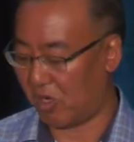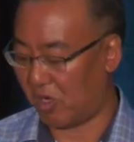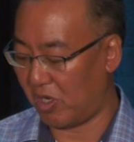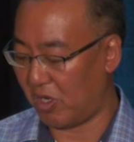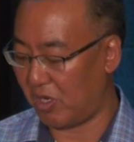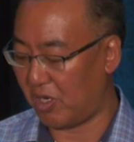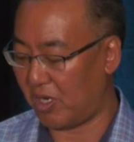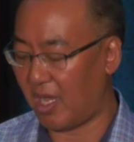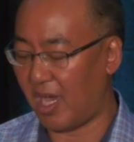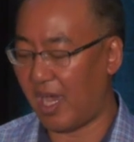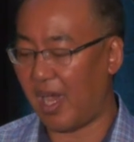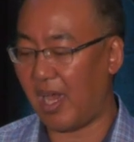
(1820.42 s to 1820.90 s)

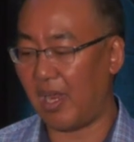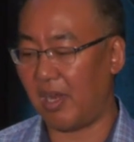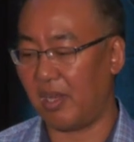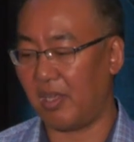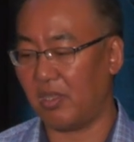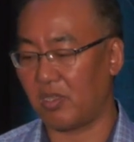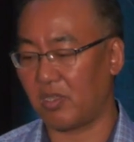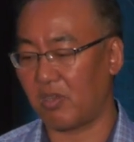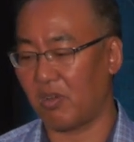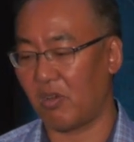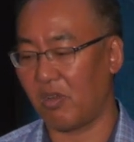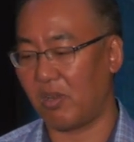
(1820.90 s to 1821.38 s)
diet
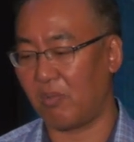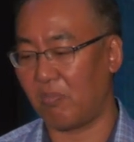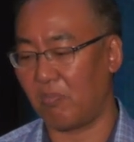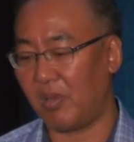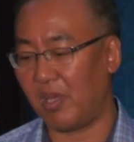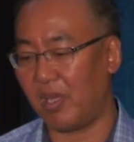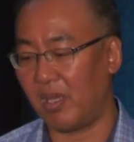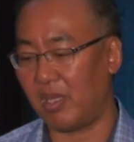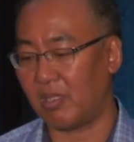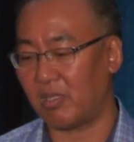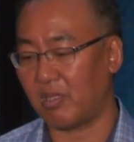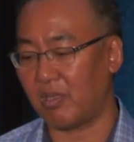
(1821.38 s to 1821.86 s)
is going to
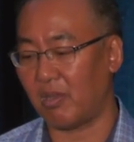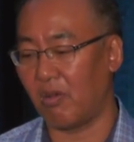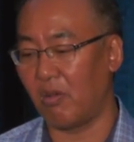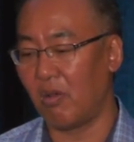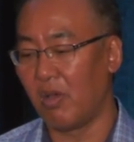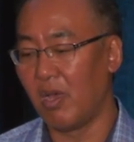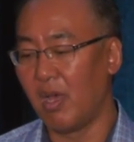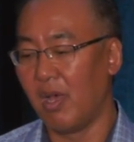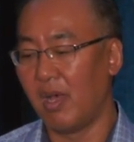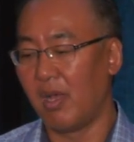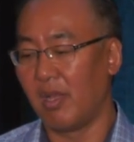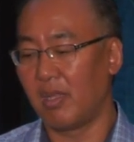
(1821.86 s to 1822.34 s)
be. So
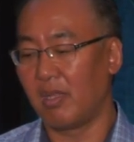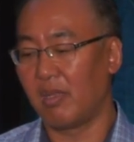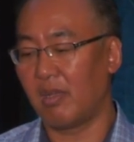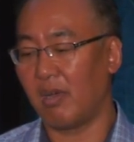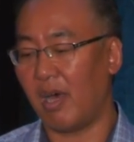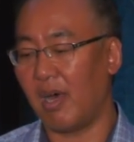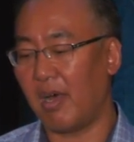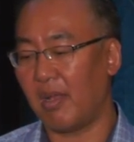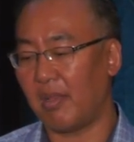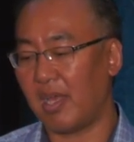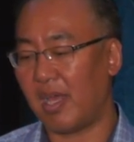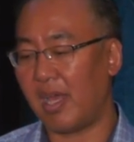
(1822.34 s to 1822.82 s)

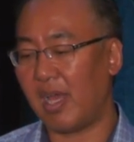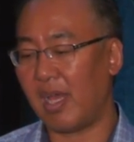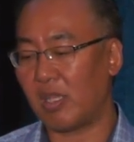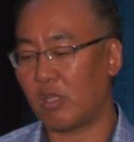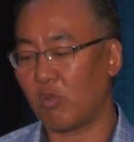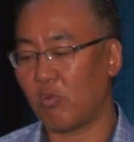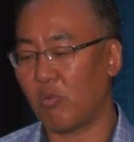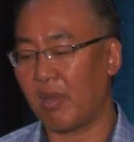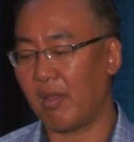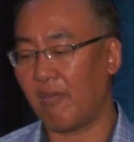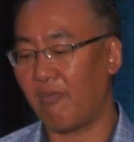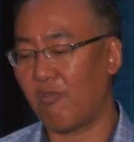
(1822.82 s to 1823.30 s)
they had
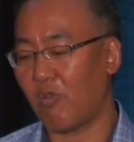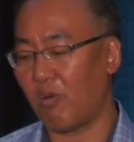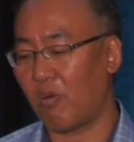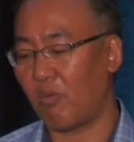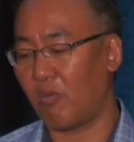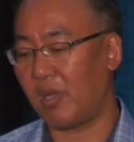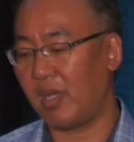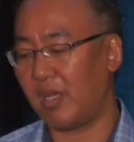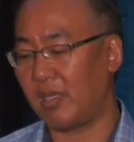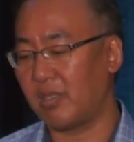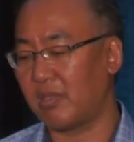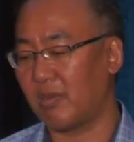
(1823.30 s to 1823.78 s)
24
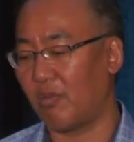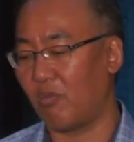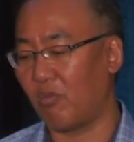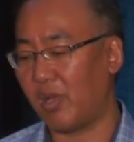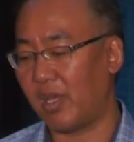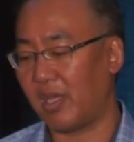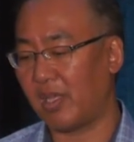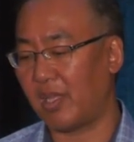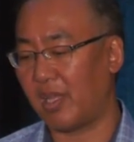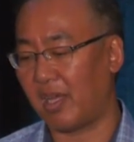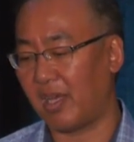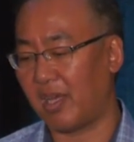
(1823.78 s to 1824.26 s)
weeks of
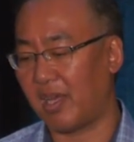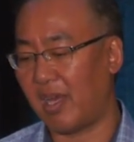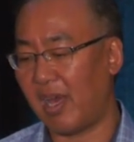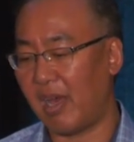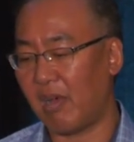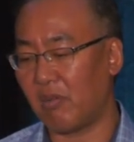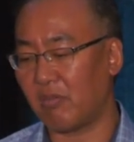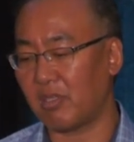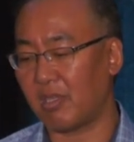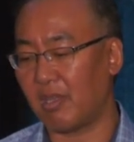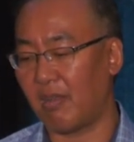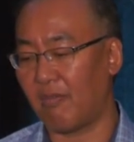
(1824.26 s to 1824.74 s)
weekly
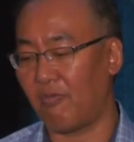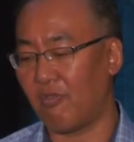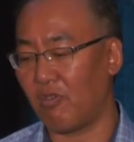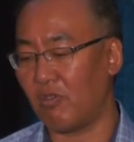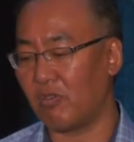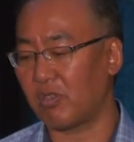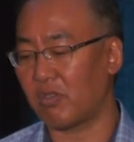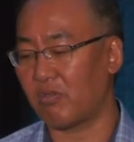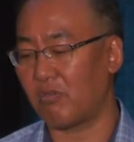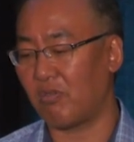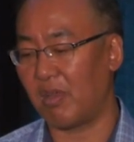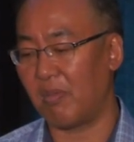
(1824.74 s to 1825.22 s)
counseling,
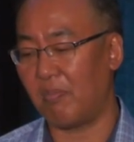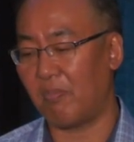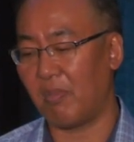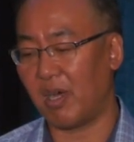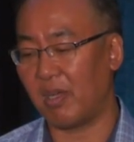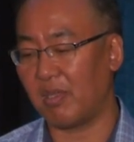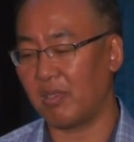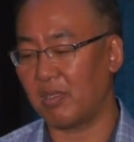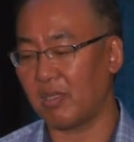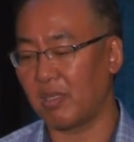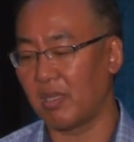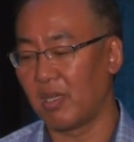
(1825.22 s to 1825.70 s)
first 3
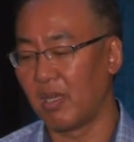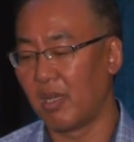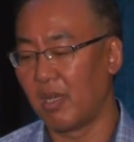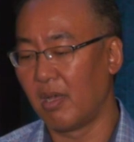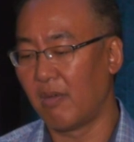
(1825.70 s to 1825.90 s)
months.